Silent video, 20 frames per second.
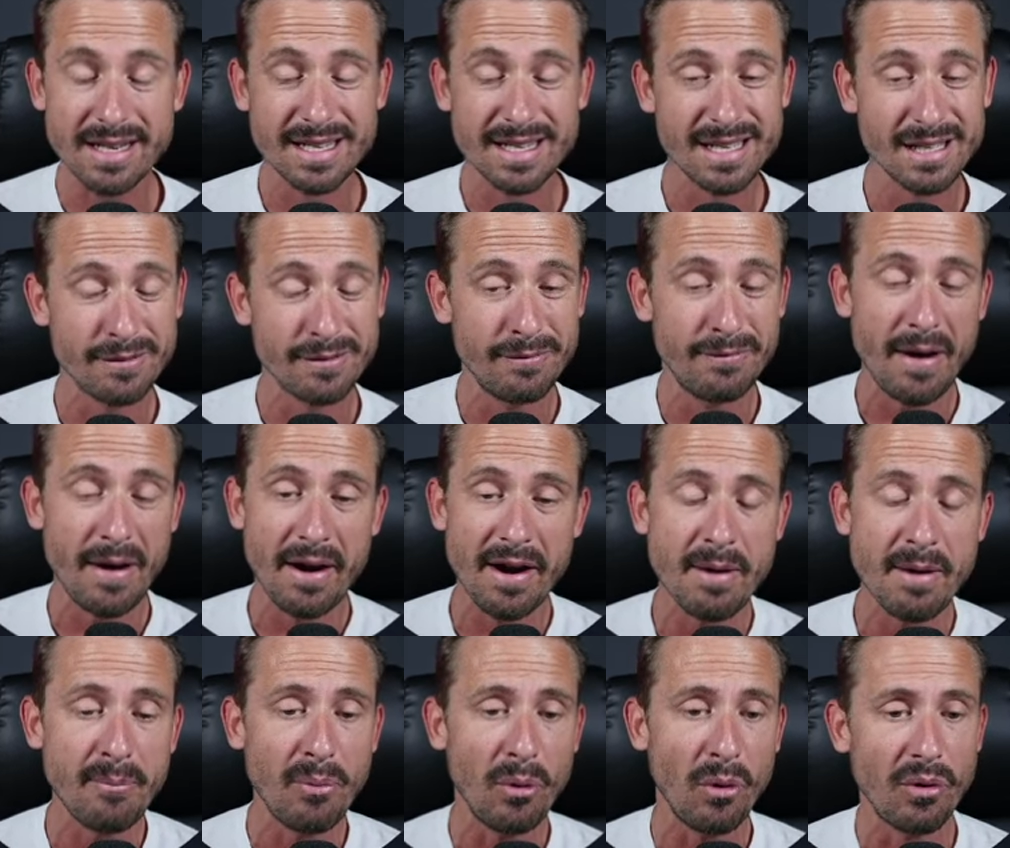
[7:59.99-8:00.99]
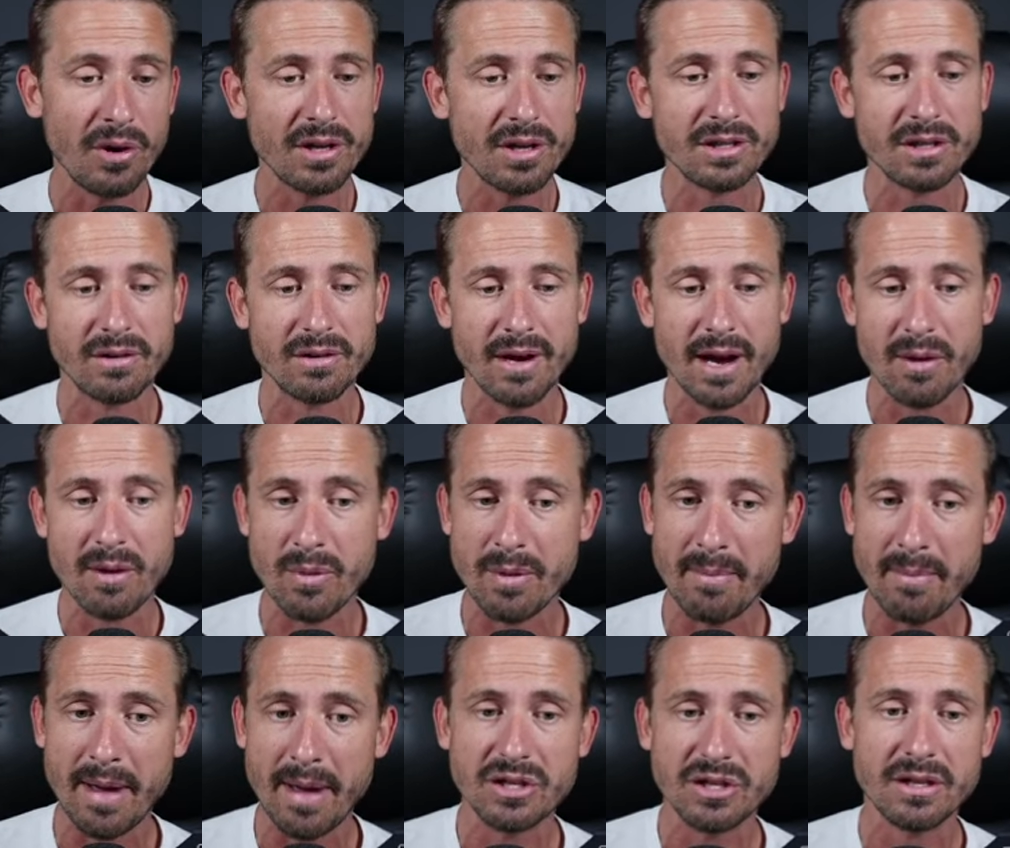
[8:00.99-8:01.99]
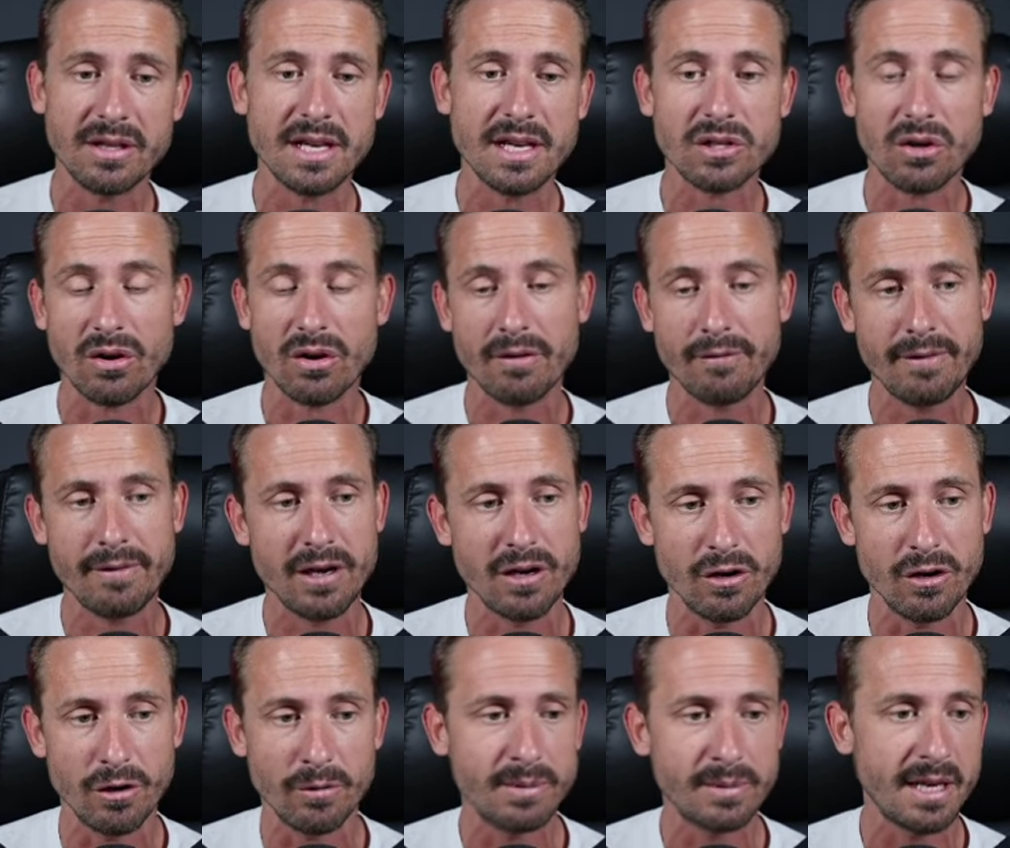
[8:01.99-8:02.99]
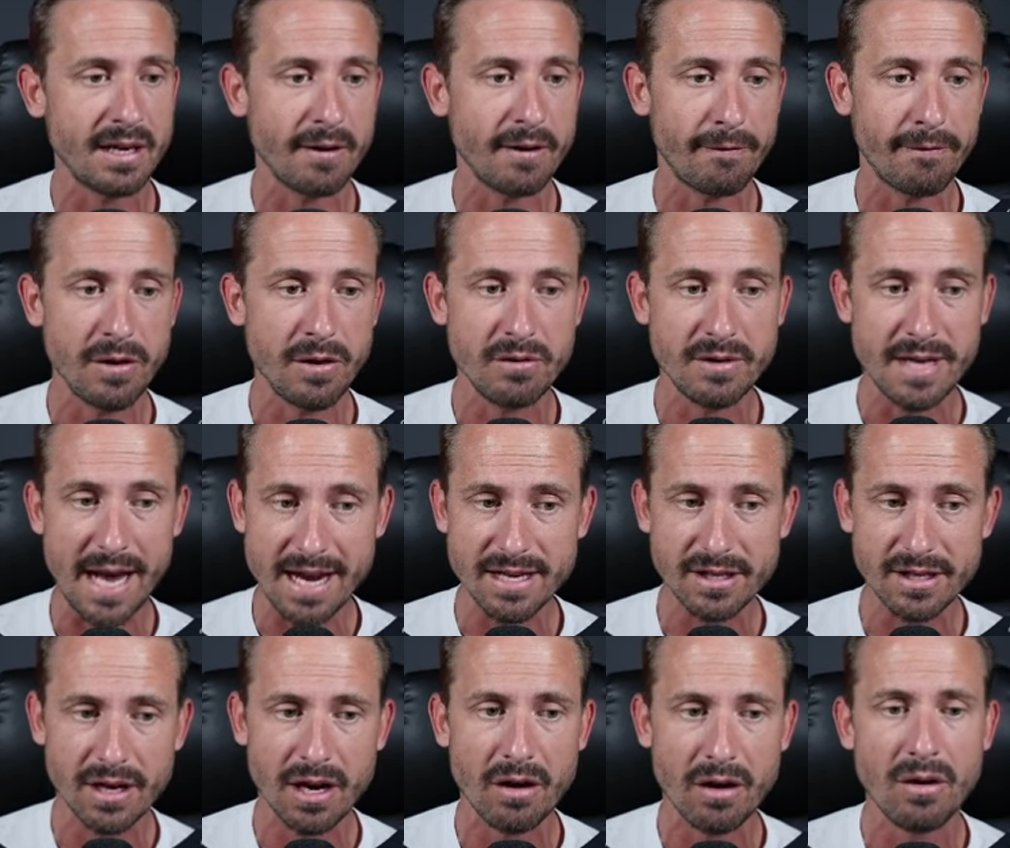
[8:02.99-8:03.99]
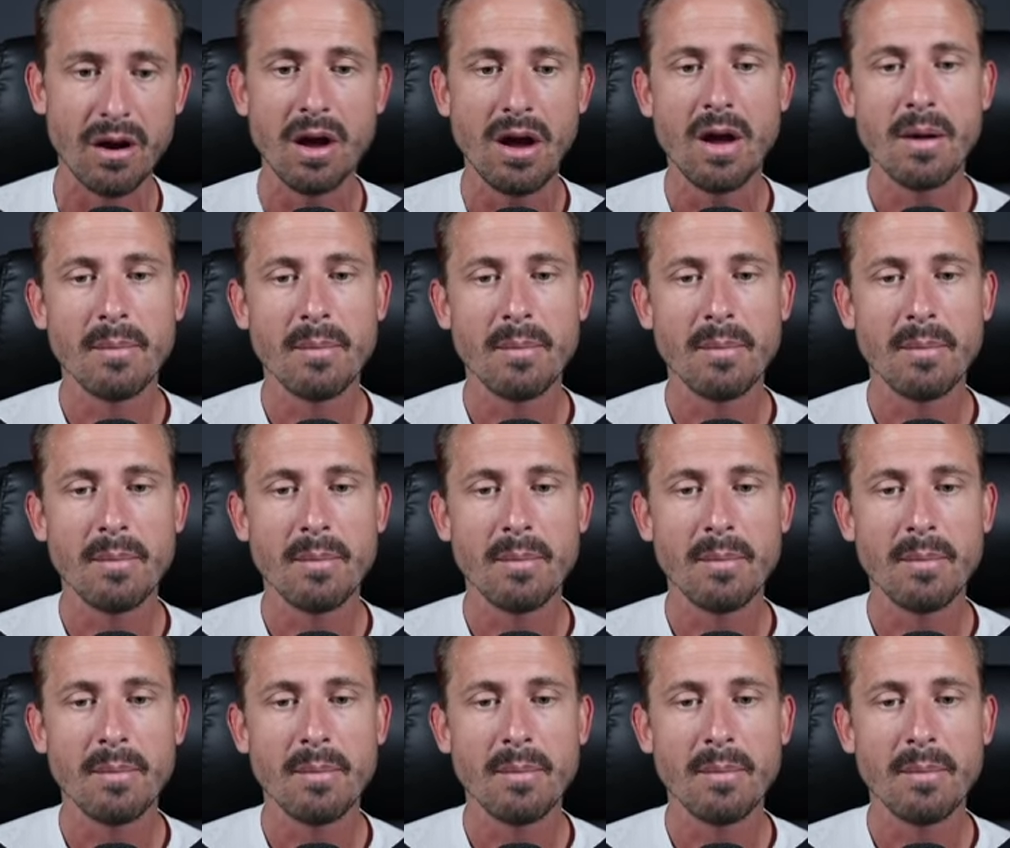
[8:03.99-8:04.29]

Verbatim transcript: This is very important, all right? We mentioned this on a video update a few days ago,